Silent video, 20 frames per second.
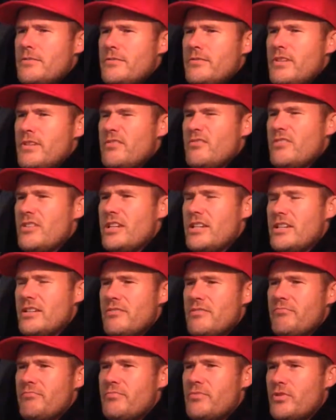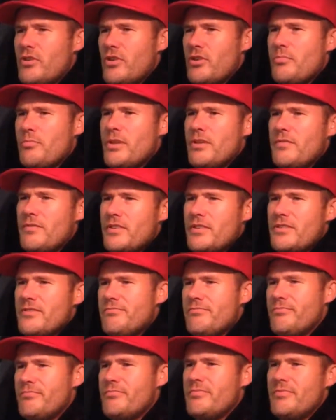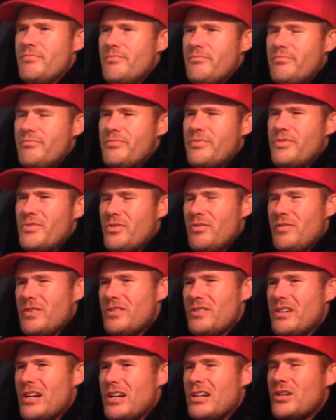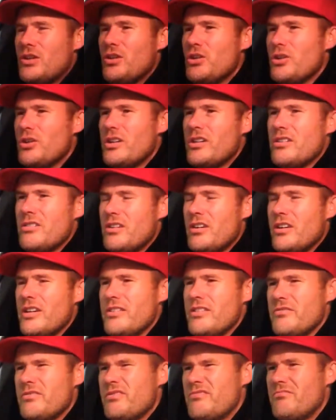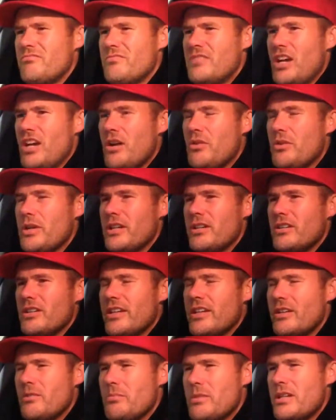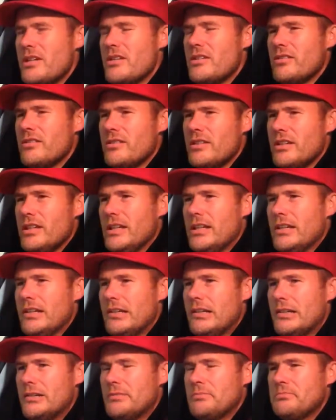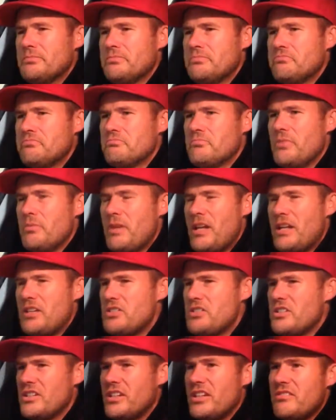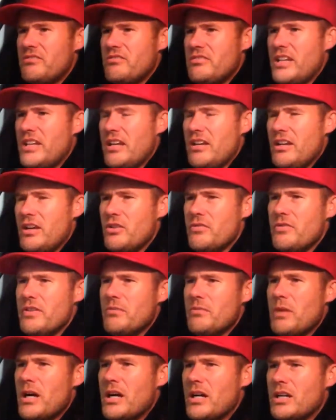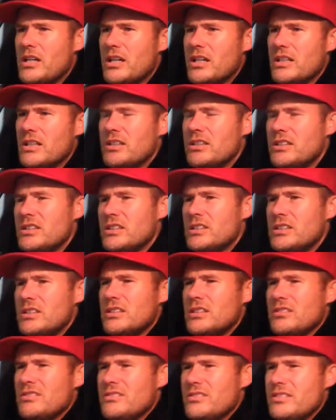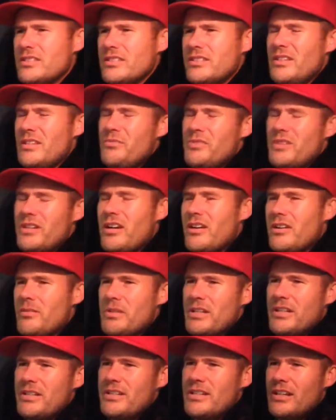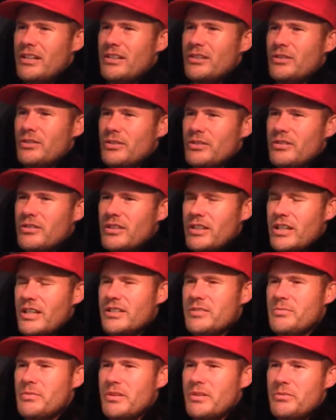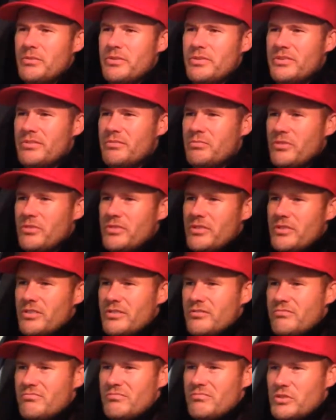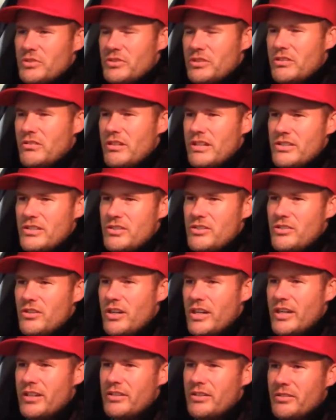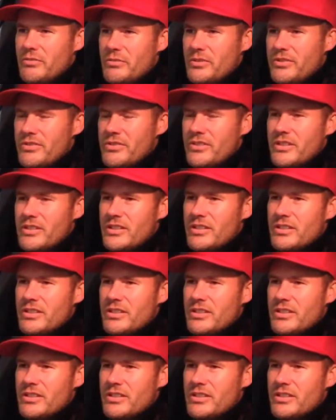Didn't really, got a bit of a sort of a duck hook kind of going a little bit, but managed to get over the bunker. Well, it can't have been a duck hook, I guess, but it wasn't a great strike, and it was.